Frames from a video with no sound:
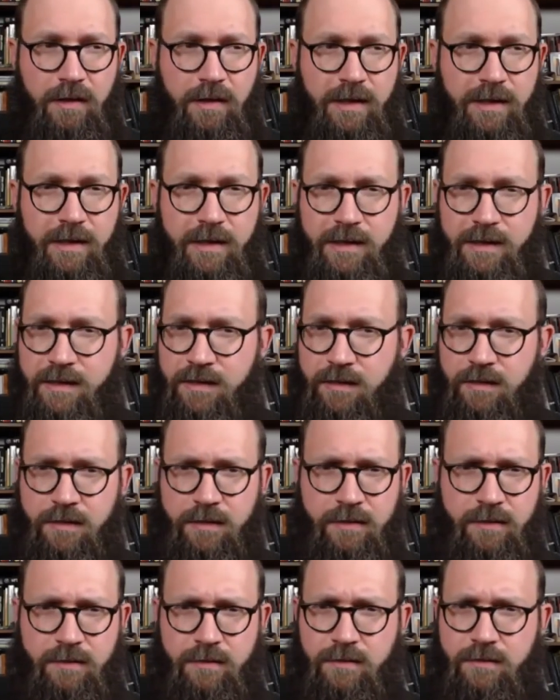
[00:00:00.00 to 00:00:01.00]
it, it's
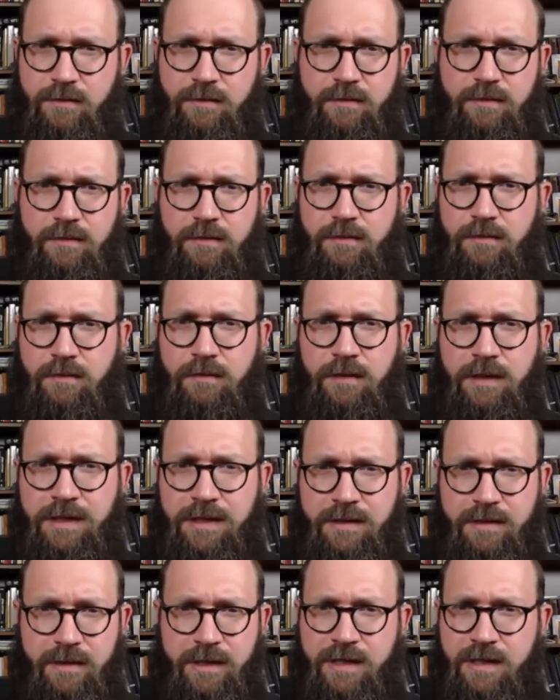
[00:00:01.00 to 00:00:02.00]
a
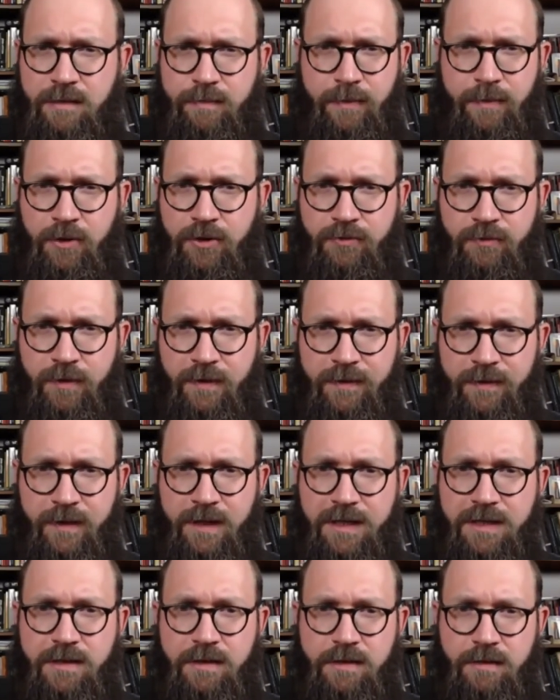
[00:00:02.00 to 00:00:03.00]
it's it's spiritual
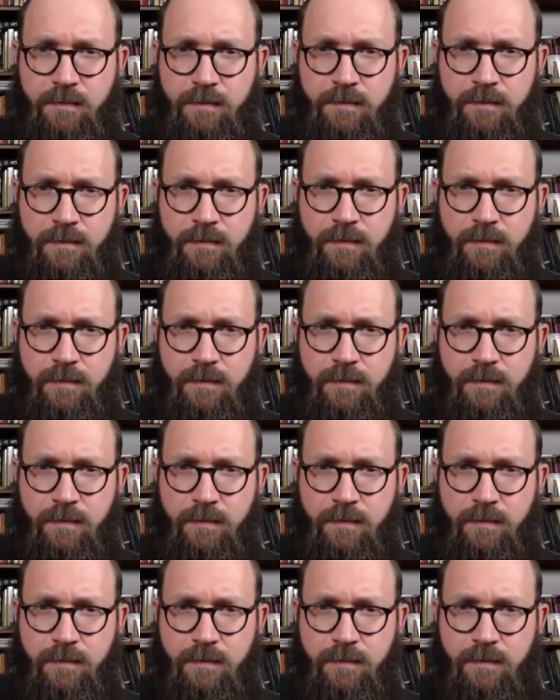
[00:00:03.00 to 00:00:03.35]
athleticism.